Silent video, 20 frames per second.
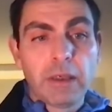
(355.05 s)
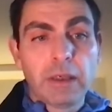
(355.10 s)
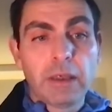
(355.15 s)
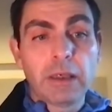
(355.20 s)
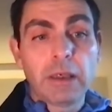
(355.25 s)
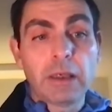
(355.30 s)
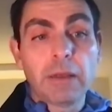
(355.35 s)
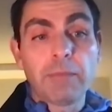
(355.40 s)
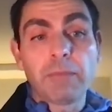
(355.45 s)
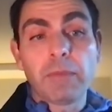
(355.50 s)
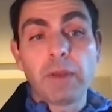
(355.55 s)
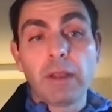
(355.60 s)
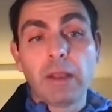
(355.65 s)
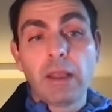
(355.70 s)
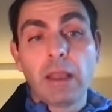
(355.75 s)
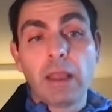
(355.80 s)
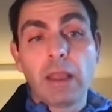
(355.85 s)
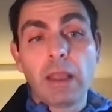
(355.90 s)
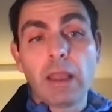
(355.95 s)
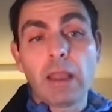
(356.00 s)

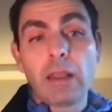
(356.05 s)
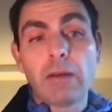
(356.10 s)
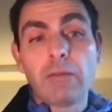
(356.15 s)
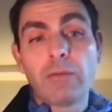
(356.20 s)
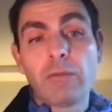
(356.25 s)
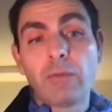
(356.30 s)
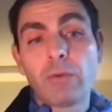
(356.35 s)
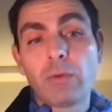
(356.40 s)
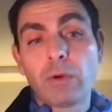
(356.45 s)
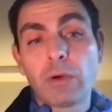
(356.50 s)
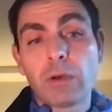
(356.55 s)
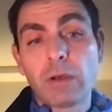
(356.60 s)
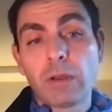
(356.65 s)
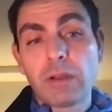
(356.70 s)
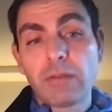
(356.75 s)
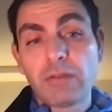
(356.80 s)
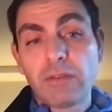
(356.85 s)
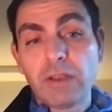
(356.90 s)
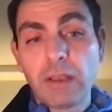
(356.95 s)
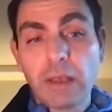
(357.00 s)
And for
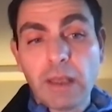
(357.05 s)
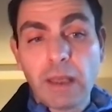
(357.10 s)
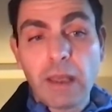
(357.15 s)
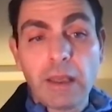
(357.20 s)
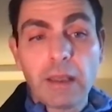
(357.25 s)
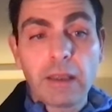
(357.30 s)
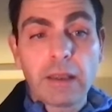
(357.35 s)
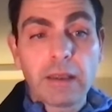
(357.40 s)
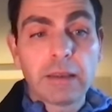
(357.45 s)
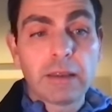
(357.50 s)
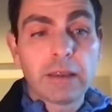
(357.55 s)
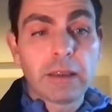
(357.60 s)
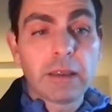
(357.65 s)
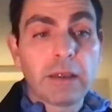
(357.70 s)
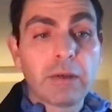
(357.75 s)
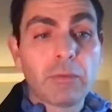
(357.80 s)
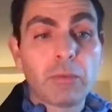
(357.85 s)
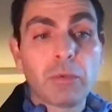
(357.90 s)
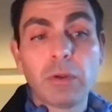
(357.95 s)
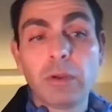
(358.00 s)
a CLI,
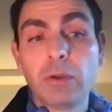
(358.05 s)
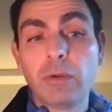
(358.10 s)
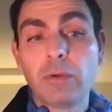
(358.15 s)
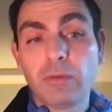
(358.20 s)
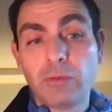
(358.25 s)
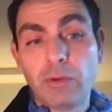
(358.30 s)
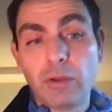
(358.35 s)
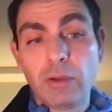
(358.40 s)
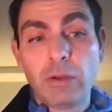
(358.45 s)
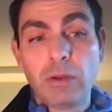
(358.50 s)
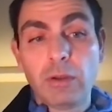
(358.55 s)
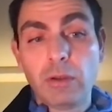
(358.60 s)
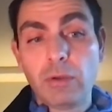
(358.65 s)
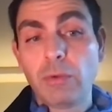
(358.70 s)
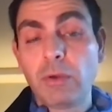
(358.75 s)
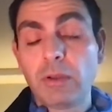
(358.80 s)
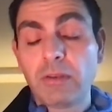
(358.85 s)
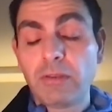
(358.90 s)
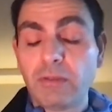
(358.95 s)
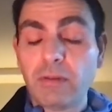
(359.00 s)
we'll use
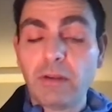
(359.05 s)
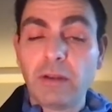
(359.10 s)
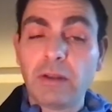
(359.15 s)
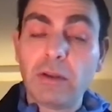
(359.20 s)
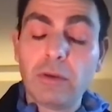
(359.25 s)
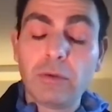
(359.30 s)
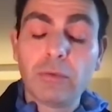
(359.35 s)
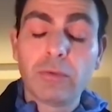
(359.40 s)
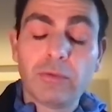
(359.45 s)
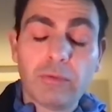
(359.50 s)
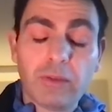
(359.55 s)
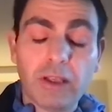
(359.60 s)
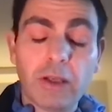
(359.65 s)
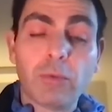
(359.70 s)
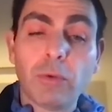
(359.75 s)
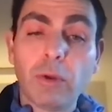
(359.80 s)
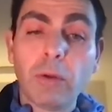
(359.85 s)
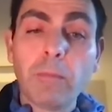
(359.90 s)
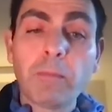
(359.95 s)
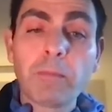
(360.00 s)

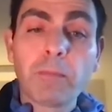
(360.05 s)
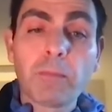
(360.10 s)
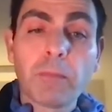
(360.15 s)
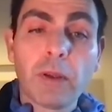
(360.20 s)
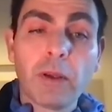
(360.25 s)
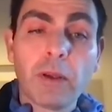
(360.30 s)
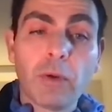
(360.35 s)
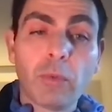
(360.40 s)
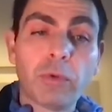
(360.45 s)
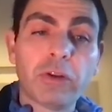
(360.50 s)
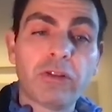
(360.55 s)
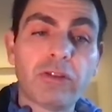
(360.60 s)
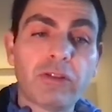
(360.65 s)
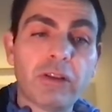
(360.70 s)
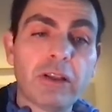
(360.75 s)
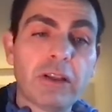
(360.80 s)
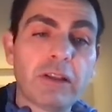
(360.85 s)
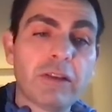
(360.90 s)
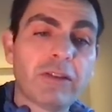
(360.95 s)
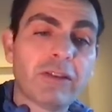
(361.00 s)
SQL, which
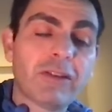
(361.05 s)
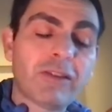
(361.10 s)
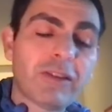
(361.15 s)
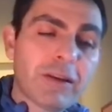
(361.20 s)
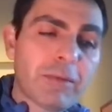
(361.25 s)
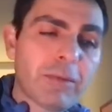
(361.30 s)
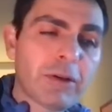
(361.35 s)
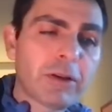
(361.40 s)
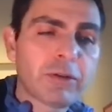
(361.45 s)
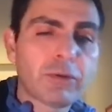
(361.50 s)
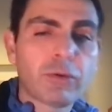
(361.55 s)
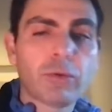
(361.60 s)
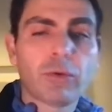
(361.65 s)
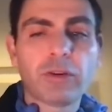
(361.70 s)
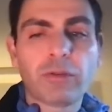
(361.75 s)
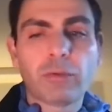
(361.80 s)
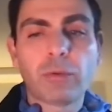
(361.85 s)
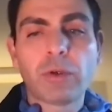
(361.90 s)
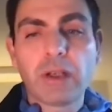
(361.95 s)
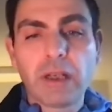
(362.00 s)
is similar to
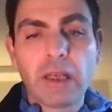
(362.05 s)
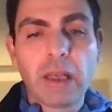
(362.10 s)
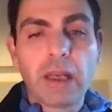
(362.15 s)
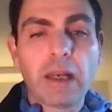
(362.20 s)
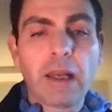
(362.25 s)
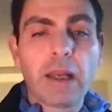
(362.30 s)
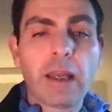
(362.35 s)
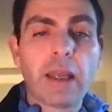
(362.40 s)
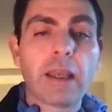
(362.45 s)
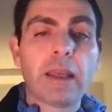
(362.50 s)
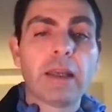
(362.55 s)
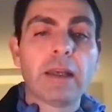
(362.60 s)
Osquery I,